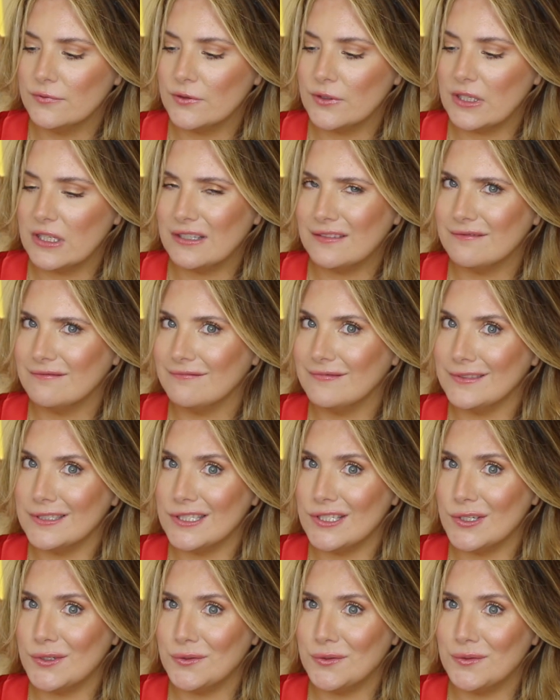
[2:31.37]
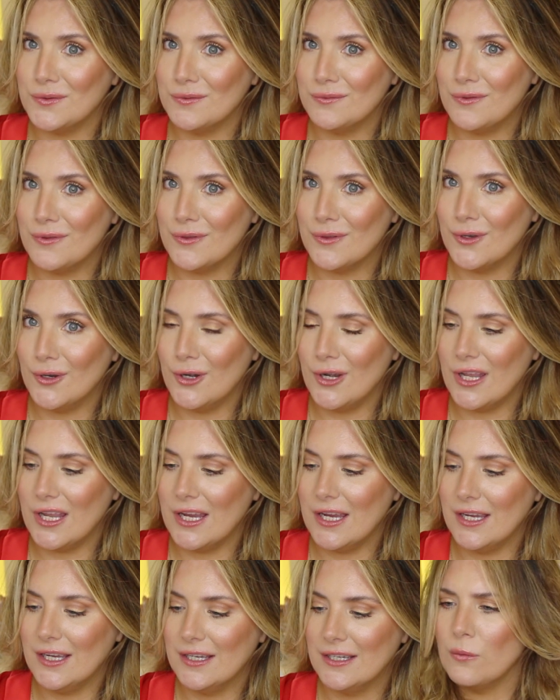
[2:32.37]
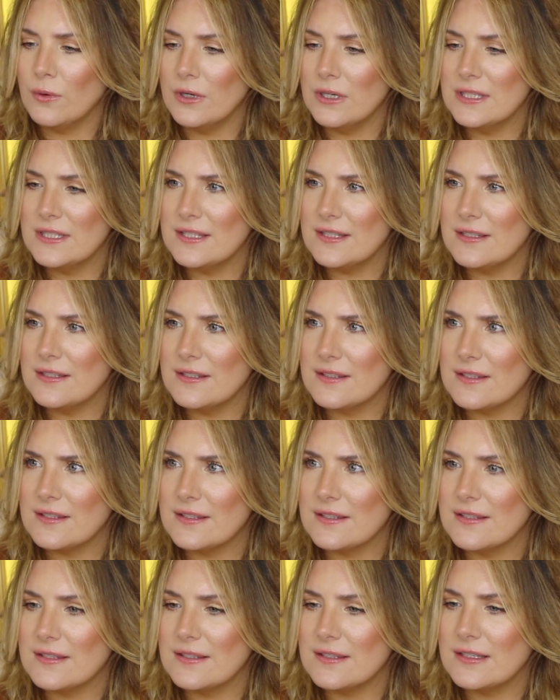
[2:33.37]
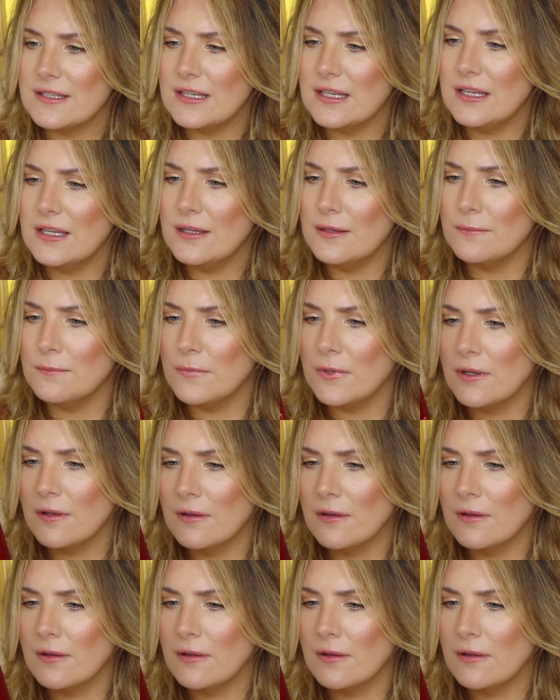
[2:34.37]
Put it to 30. Where's the steam?